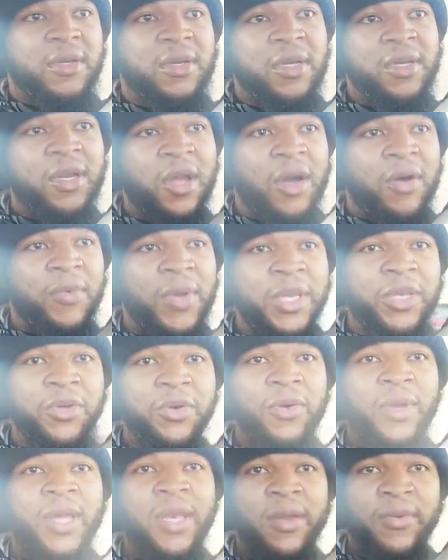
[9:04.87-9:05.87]
You know, we
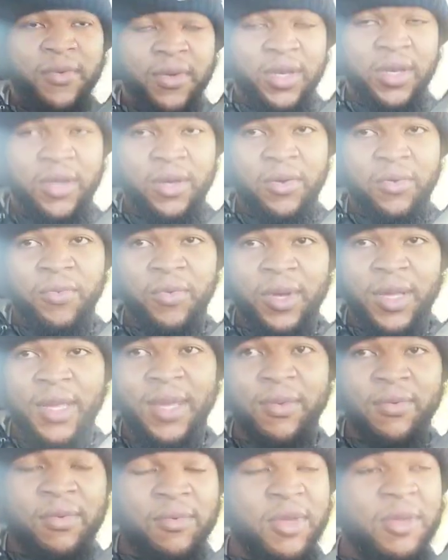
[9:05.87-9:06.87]
do, and, when
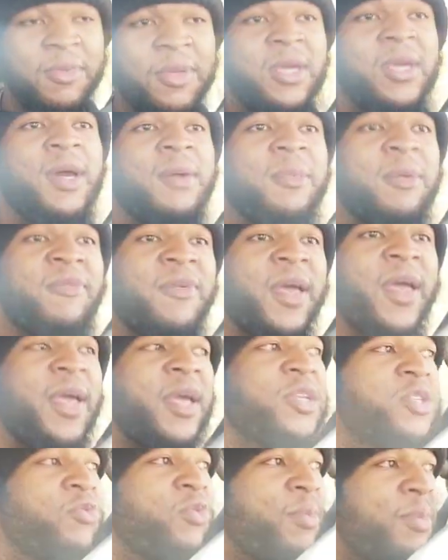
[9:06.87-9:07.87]
we when we become of
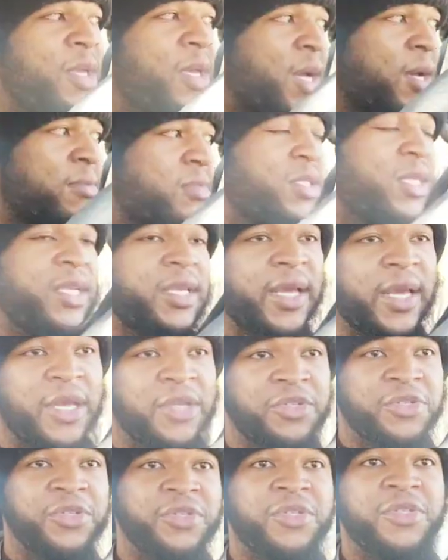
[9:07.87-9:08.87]
age, we become
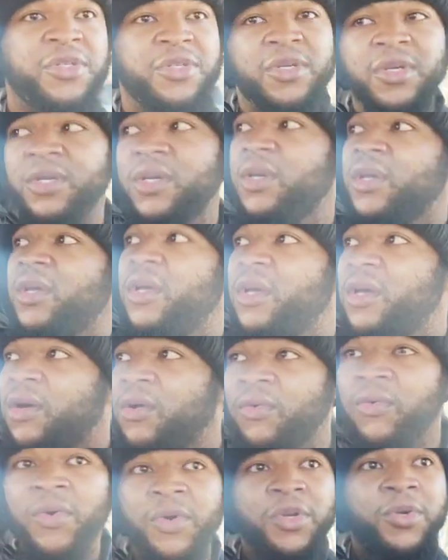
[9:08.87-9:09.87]
teenagers,
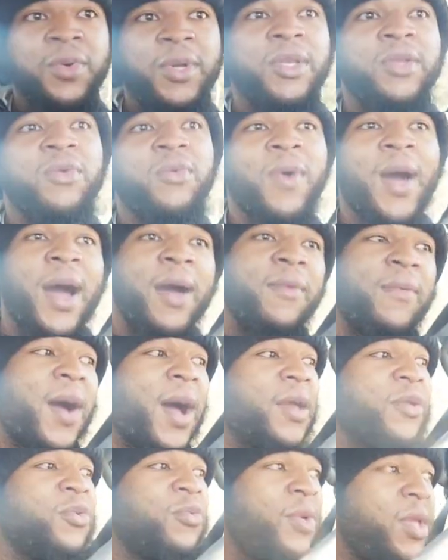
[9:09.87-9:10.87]
what do we do? Why
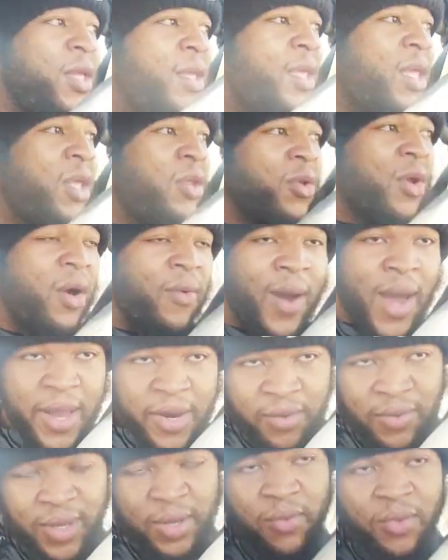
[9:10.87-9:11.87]
why do we, you know,
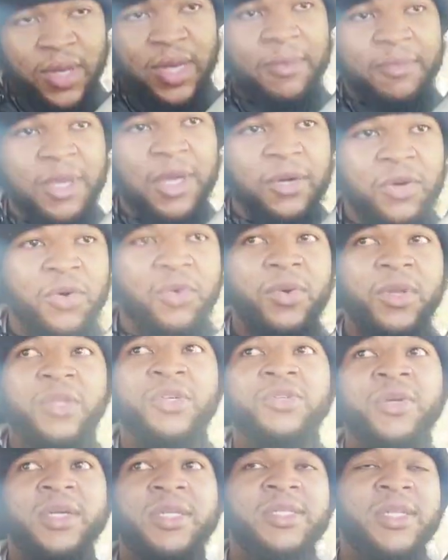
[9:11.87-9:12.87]
why do we want to be cool
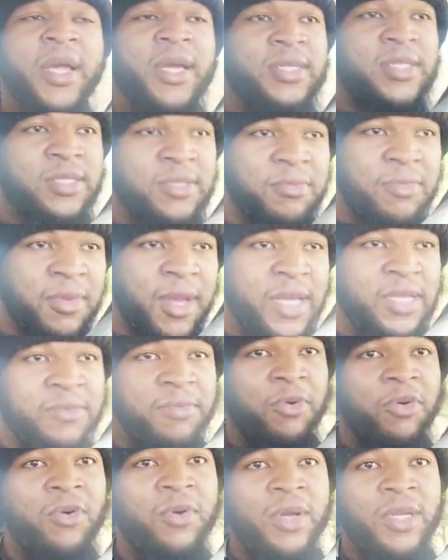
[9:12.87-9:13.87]
and dress nice as, as
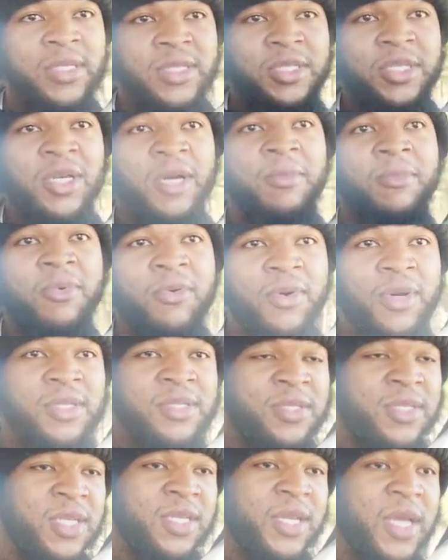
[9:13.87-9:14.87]
boys, as young
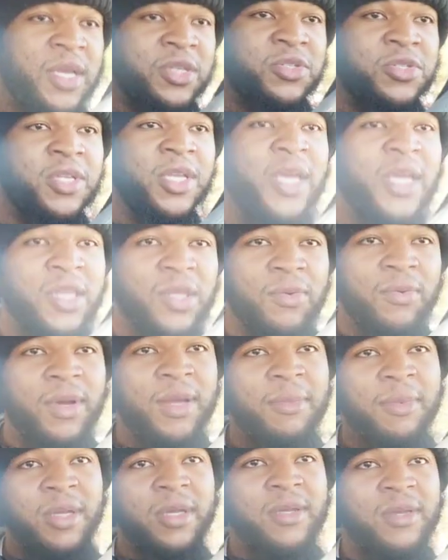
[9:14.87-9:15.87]
boys and teenagers to get the
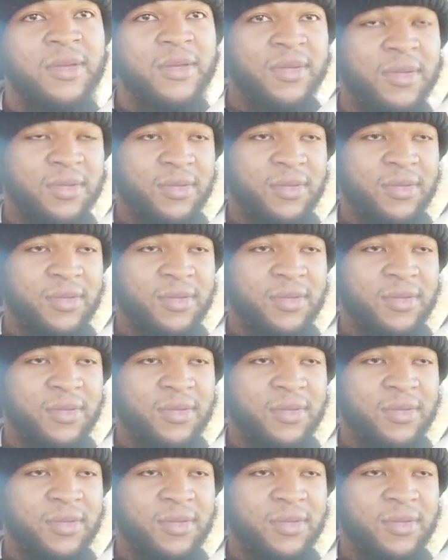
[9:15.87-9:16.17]
women?